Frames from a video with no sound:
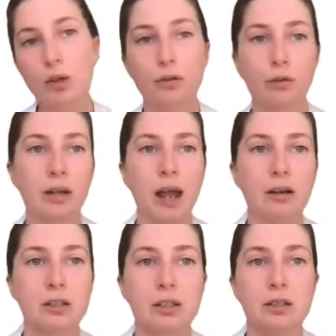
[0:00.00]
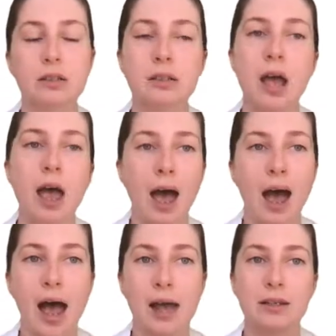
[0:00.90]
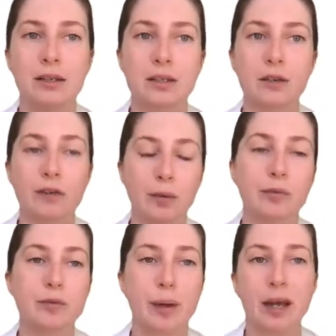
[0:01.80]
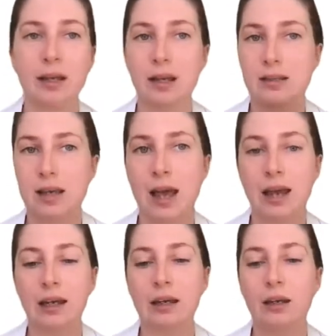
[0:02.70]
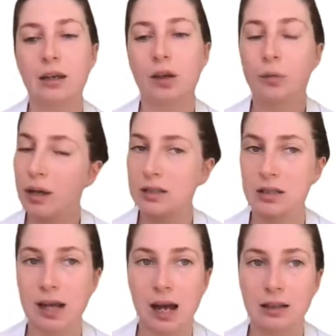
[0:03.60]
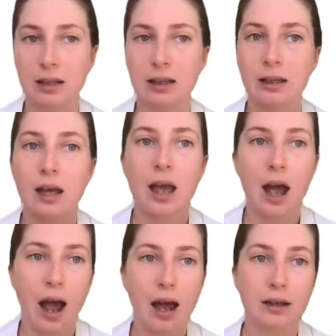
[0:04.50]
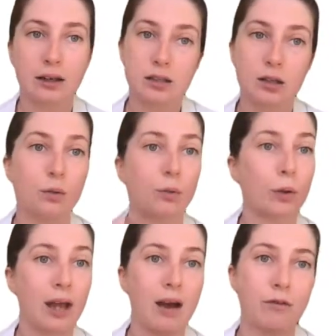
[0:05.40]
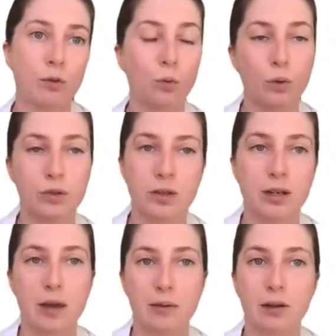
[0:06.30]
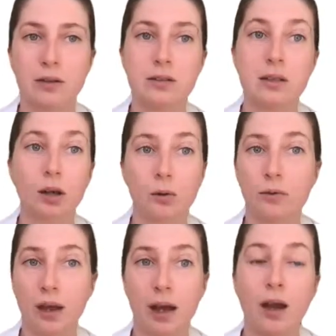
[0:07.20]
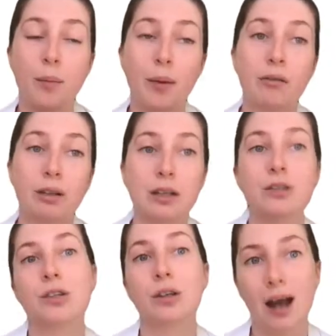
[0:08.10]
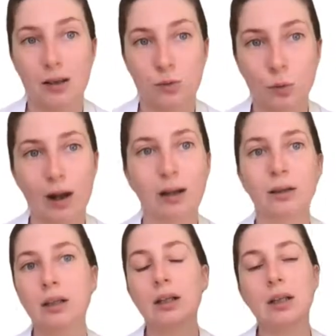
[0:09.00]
through inheritance. And Philip of Spain is a committed Catholic, and we have the wars in the Netherlands that go on there about religion as well.